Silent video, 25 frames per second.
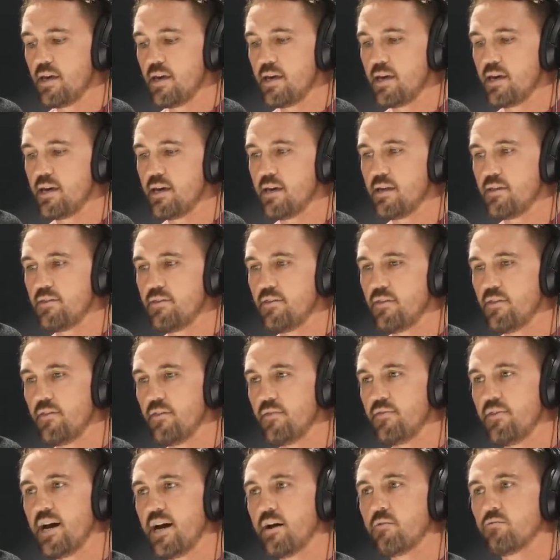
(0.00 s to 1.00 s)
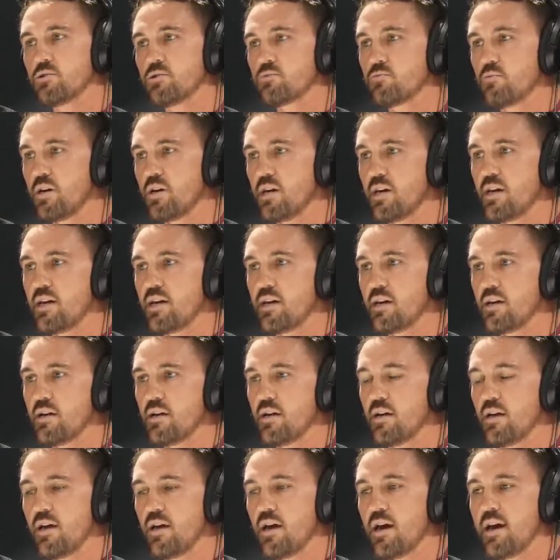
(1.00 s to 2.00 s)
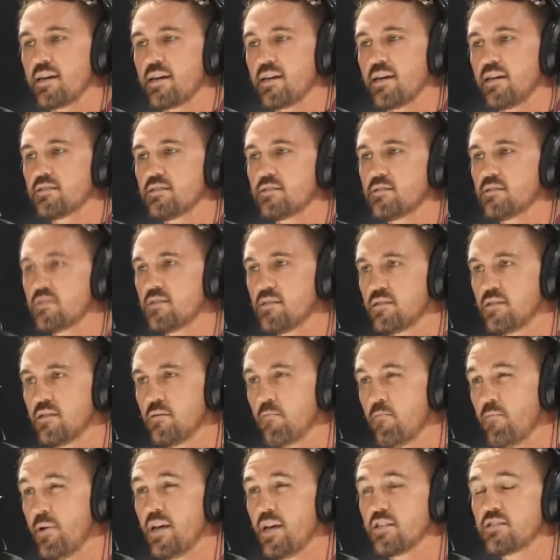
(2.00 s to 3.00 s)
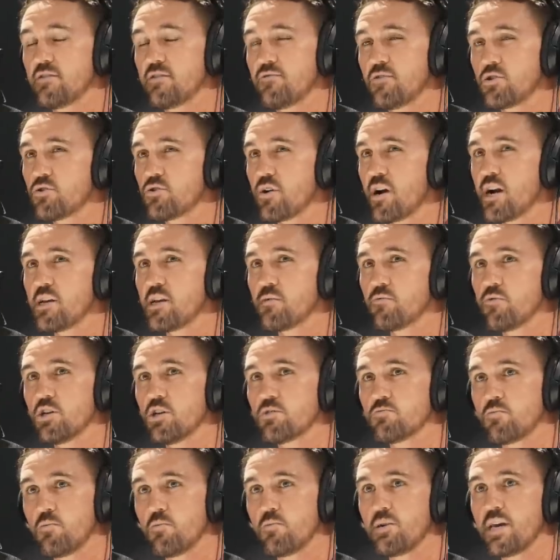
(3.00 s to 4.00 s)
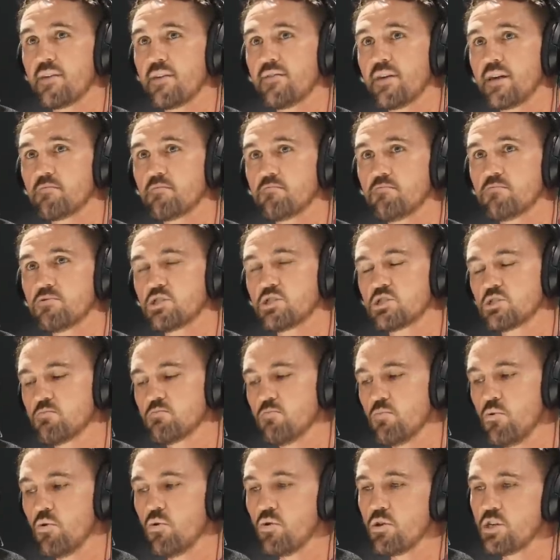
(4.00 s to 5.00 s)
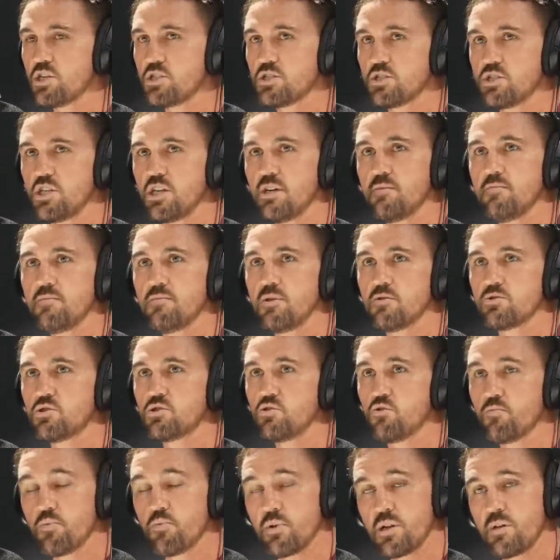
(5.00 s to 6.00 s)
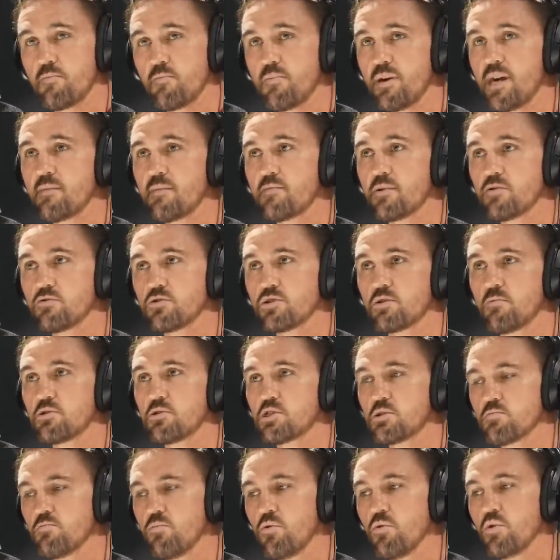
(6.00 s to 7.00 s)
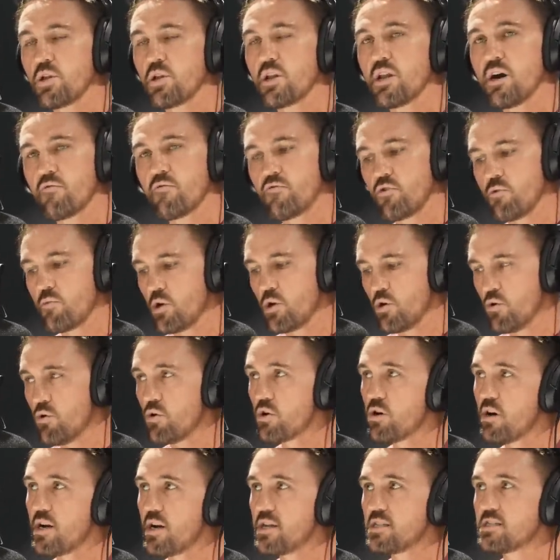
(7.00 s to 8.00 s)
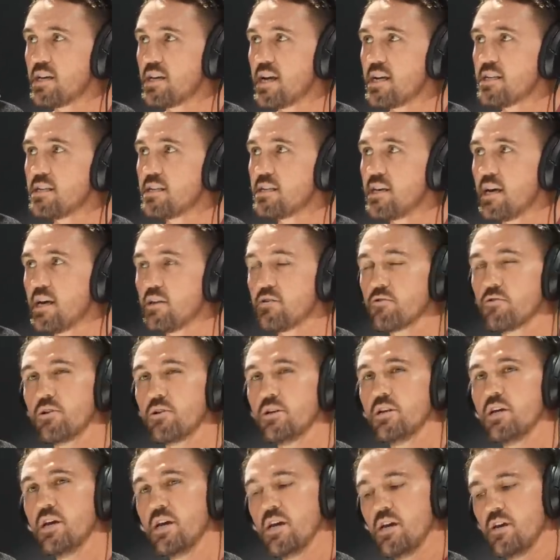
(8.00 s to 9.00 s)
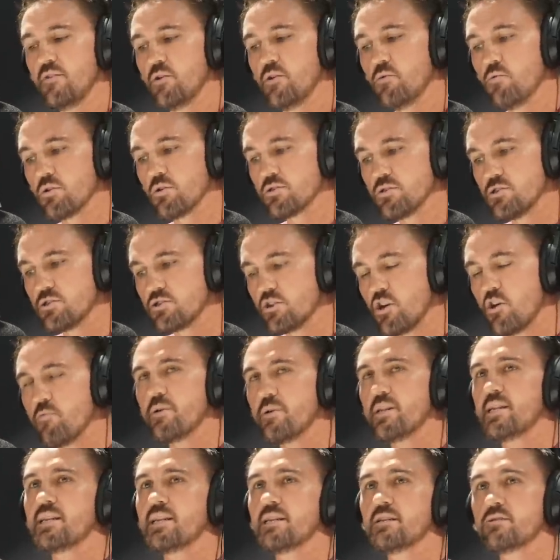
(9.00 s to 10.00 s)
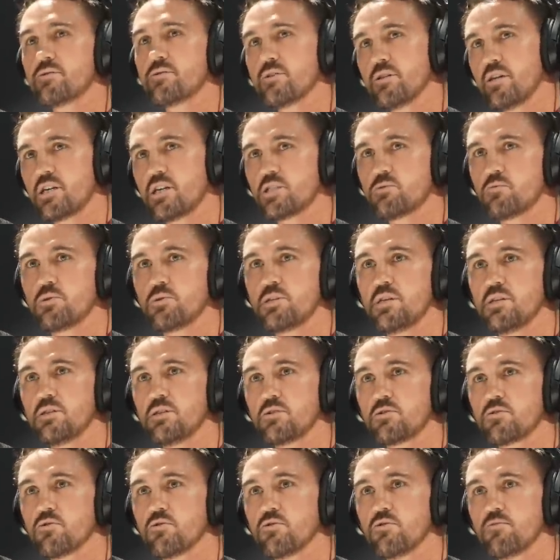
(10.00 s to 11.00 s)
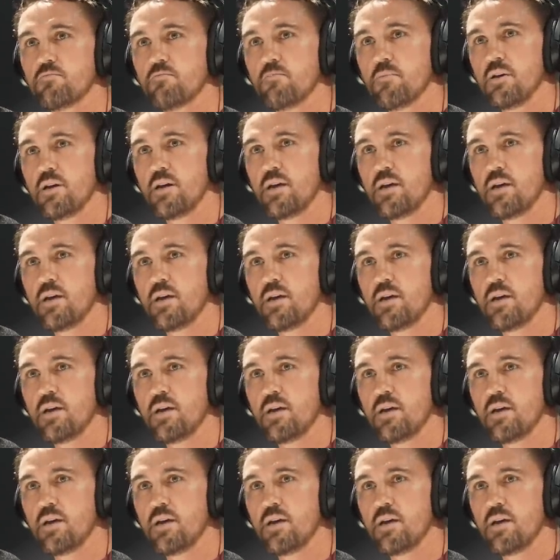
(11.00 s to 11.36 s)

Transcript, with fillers: and that was where I guess the best of the training was when we had that smallish gym. It was still pretty big, but it was small enough where we all kind of stayed together, and there wasn't so many little cliques within the group.